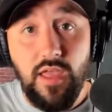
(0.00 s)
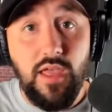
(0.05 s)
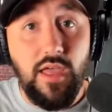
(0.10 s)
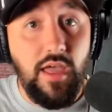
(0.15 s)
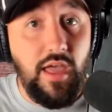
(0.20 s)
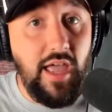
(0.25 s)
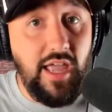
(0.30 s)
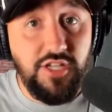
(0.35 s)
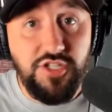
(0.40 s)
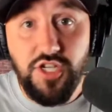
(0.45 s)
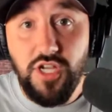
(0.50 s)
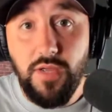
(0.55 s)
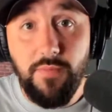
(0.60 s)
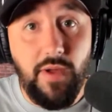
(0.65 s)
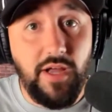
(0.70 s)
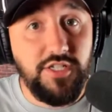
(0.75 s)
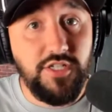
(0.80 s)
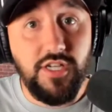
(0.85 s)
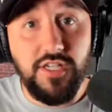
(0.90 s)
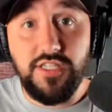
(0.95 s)
Hey, Jim,
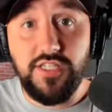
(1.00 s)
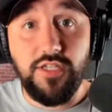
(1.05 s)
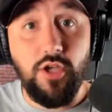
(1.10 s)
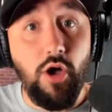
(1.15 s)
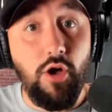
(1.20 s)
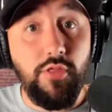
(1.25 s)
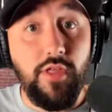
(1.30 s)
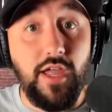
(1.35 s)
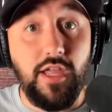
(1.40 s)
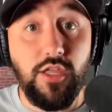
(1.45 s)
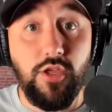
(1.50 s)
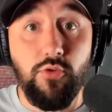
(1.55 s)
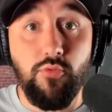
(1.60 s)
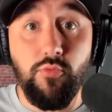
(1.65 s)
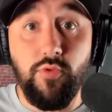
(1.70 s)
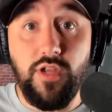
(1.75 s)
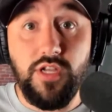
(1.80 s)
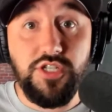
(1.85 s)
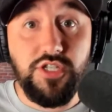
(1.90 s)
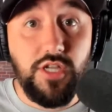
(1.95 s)
I just saw that you
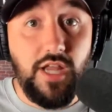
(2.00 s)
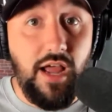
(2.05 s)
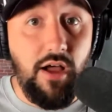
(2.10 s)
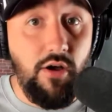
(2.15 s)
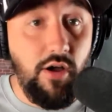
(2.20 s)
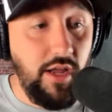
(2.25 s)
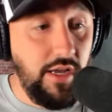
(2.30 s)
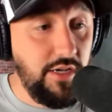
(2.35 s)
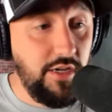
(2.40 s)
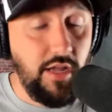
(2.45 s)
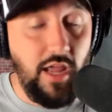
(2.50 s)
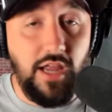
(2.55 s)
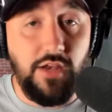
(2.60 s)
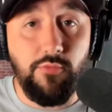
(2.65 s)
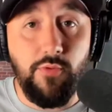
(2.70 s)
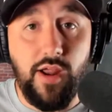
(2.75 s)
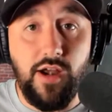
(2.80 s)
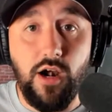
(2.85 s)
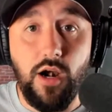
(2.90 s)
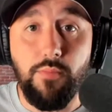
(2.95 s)
reached out and
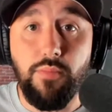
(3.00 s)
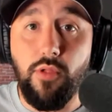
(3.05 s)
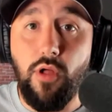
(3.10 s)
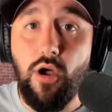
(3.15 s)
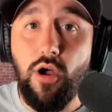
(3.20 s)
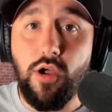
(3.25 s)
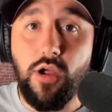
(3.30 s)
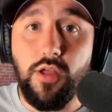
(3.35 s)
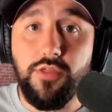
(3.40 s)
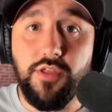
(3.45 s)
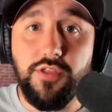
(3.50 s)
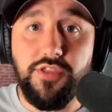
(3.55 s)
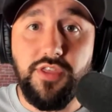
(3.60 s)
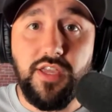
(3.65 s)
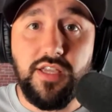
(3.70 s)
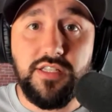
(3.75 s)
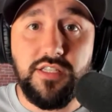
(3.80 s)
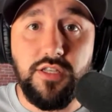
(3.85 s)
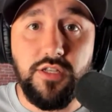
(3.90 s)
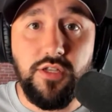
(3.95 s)
read our blog on the
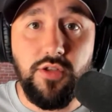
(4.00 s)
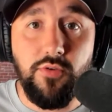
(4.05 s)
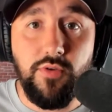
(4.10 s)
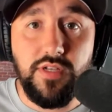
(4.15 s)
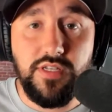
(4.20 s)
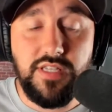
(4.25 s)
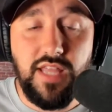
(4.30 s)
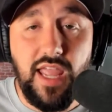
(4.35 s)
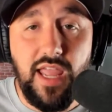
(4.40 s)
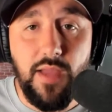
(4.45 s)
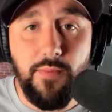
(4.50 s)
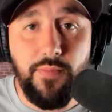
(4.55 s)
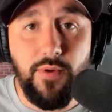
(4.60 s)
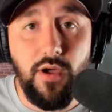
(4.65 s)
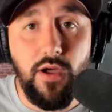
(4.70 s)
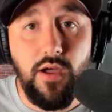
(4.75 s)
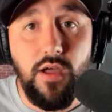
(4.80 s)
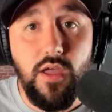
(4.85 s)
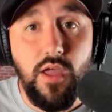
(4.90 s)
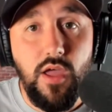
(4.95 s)
things to do in
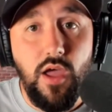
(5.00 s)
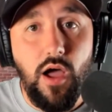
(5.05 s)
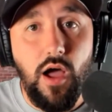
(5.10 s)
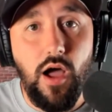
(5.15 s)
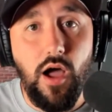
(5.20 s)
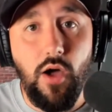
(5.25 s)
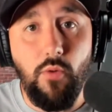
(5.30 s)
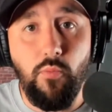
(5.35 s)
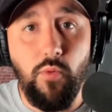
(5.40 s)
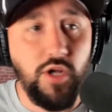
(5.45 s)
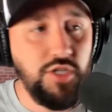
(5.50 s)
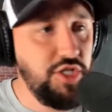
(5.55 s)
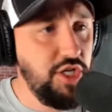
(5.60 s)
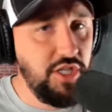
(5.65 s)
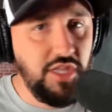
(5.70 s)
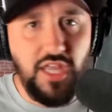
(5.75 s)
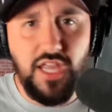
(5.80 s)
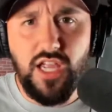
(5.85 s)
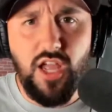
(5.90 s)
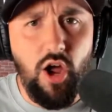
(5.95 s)
Tampa. What'd you
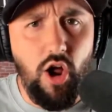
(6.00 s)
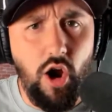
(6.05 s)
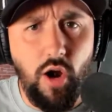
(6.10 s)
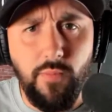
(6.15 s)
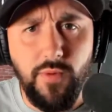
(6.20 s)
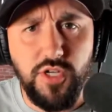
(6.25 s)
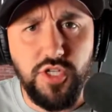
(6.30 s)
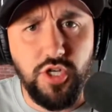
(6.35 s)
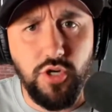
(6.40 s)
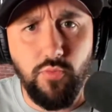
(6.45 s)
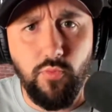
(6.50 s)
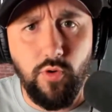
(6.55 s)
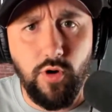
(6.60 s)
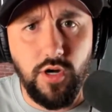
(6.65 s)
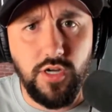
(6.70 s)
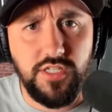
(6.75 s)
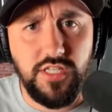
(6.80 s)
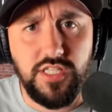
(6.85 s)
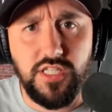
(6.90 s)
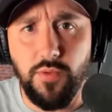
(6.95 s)
think of Armature
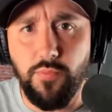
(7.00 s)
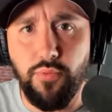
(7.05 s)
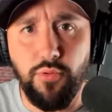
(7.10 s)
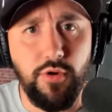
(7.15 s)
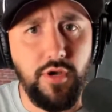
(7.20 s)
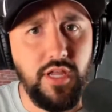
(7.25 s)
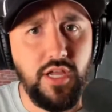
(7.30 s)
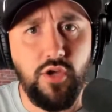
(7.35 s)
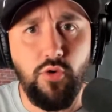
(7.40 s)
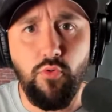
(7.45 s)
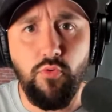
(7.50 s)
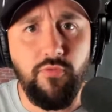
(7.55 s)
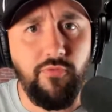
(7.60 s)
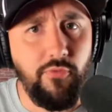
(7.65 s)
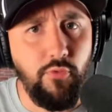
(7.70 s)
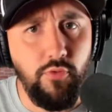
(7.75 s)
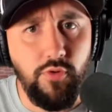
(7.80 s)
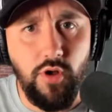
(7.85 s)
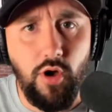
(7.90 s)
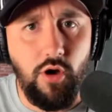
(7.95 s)
Works? It's a pretty cool
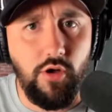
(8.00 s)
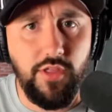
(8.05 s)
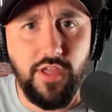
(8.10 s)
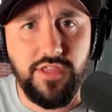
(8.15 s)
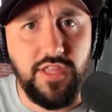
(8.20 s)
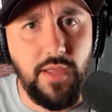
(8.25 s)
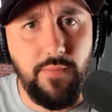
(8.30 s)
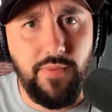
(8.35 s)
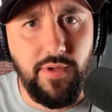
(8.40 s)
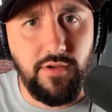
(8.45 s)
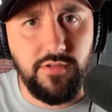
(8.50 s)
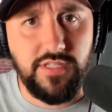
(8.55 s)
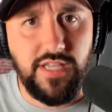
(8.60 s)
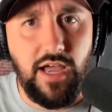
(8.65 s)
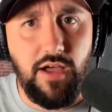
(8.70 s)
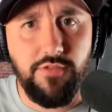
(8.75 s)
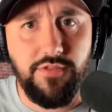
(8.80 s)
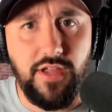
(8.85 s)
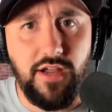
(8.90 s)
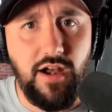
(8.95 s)
food hall that they built
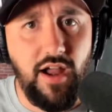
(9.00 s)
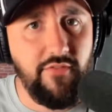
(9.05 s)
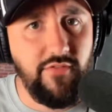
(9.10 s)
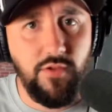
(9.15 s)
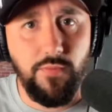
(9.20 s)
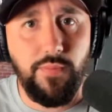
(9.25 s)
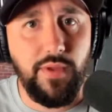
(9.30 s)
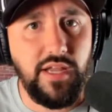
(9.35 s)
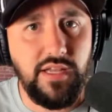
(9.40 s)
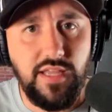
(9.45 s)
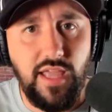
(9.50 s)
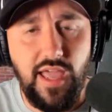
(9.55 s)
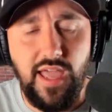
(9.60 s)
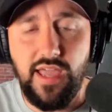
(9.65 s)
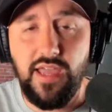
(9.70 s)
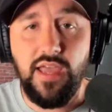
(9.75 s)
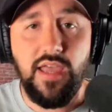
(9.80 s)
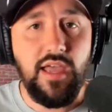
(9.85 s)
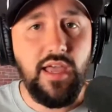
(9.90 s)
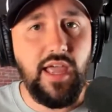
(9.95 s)
out there. Have you been
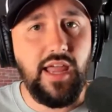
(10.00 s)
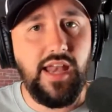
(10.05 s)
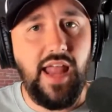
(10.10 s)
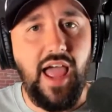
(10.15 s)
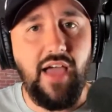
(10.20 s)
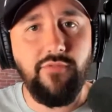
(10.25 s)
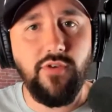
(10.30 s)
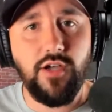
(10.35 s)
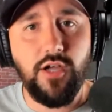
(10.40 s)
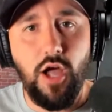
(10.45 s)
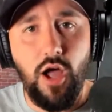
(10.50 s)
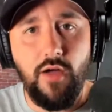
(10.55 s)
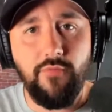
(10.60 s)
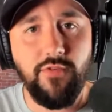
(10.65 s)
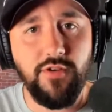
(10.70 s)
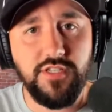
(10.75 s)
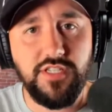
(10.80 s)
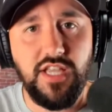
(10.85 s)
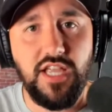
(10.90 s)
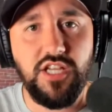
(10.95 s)
yet? And have a
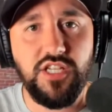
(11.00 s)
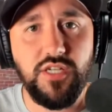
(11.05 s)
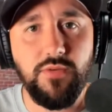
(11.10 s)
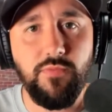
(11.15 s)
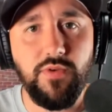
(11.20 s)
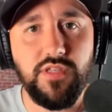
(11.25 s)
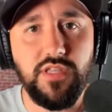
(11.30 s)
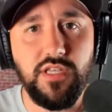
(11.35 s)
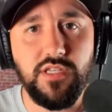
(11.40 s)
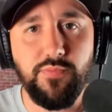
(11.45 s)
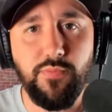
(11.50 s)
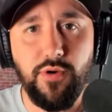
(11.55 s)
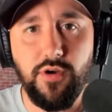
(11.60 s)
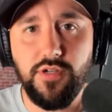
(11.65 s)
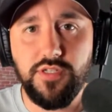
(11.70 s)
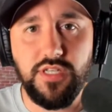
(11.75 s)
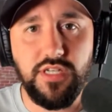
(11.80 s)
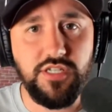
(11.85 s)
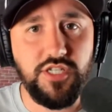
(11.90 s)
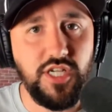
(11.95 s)
conversation with this
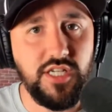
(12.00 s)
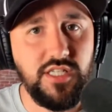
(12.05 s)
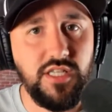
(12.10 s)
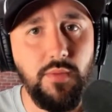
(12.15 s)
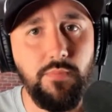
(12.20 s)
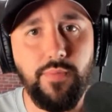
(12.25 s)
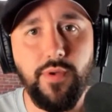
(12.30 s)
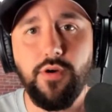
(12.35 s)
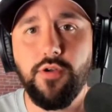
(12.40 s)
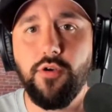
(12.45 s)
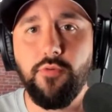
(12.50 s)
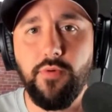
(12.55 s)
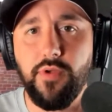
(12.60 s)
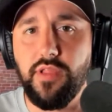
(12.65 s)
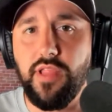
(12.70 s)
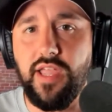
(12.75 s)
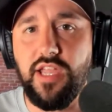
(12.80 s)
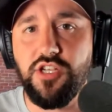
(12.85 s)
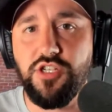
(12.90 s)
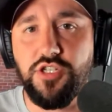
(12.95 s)
person just to build a
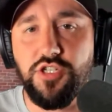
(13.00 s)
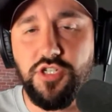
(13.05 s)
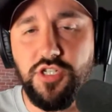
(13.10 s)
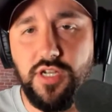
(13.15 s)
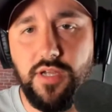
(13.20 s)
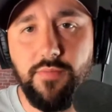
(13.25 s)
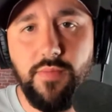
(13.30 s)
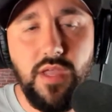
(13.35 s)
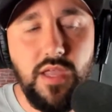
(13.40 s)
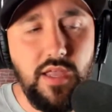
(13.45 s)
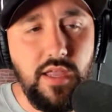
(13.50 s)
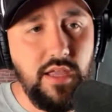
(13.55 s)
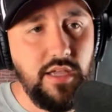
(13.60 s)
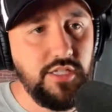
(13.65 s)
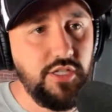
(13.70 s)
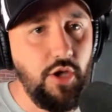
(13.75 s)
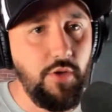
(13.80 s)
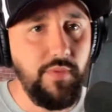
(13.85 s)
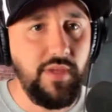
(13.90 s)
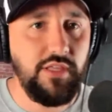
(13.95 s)
relationship.
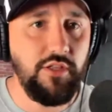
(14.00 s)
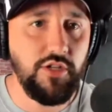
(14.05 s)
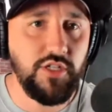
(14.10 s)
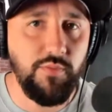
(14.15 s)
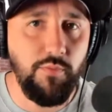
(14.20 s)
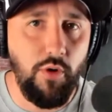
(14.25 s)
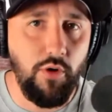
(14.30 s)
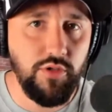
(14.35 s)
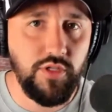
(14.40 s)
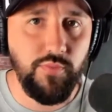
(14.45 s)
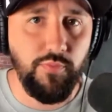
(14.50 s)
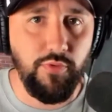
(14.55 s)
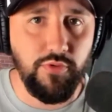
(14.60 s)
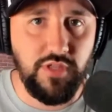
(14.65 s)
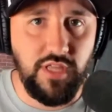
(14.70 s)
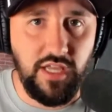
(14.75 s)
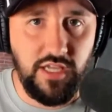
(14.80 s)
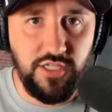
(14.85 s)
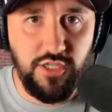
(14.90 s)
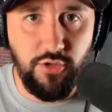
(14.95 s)
So, I mean, there's multiple
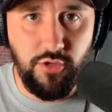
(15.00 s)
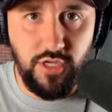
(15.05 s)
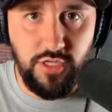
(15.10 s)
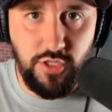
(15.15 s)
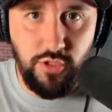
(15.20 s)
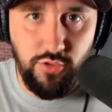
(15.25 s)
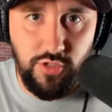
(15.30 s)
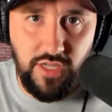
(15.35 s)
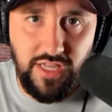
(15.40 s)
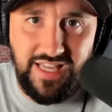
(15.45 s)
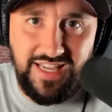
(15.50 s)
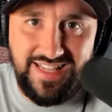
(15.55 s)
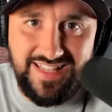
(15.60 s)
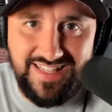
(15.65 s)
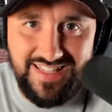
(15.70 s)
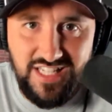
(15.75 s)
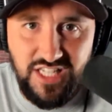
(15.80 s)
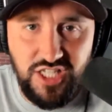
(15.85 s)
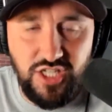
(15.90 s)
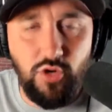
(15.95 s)
things you can do to
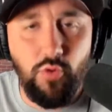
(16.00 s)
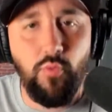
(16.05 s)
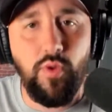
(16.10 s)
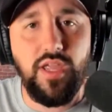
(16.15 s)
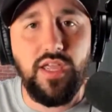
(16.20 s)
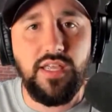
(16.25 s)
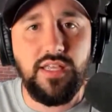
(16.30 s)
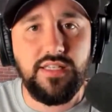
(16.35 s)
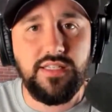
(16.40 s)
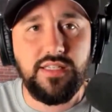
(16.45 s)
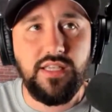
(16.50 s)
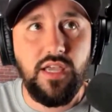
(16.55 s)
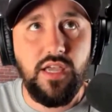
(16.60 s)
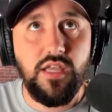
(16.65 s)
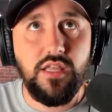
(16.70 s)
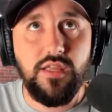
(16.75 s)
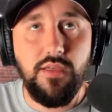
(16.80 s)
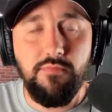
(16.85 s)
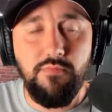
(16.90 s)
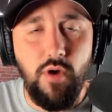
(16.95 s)
squeeze
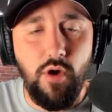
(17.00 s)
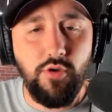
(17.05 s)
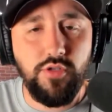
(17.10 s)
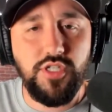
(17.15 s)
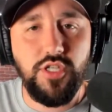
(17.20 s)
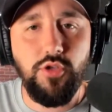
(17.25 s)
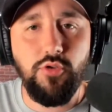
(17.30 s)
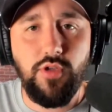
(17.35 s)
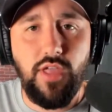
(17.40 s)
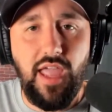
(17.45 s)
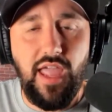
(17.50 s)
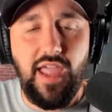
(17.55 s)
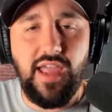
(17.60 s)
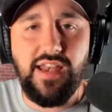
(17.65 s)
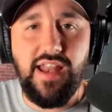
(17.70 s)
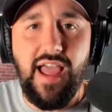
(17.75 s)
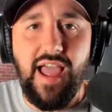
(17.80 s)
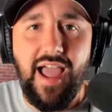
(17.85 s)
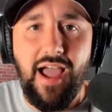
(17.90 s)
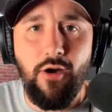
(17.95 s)
the most you can
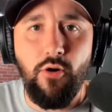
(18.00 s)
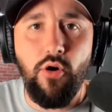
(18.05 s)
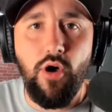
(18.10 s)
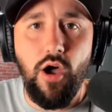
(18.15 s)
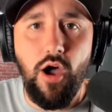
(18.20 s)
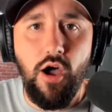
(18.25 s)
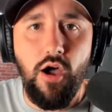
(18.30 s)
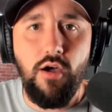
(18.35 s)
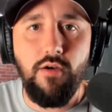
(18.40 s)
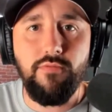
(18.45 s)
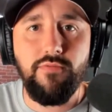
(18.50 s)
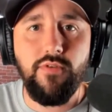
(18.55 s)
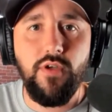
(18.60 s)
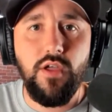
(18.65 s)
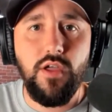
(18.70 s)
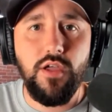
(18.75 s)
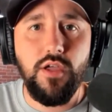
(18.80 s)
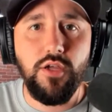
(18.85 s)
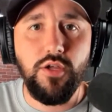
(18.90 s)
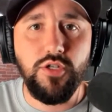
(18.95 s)
out of
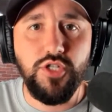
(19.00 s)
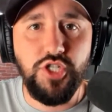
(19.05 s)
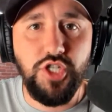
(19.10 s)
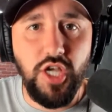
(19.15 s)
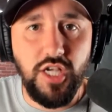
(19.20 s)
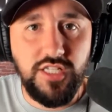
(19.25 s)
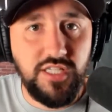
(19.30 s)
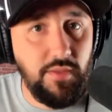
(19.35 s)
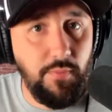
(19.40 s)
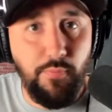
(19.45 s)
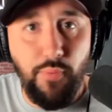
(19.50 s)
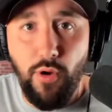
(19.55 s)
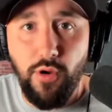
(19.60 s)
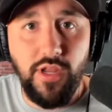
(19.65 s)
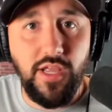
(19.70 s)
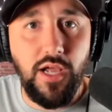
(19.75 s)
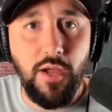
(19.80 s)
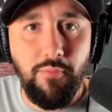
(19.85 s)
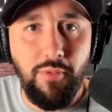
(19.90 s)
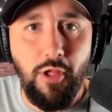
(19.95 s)
just
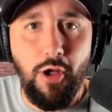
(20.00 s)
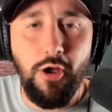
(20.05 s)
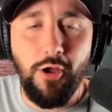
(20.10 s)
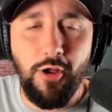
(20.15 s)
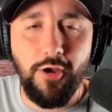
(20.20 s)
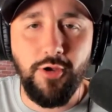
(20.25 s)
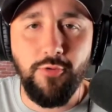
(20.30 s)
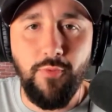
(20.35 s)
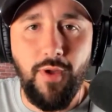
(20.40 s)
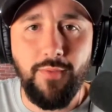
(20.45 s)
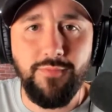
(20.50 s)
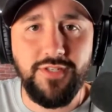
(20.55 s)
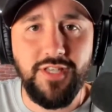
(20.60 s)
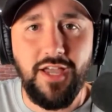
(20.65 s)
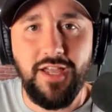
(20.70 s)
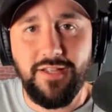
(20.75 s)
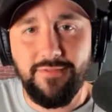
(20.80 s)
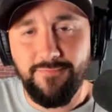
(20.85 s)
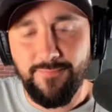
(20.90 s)
putting a blog on your website.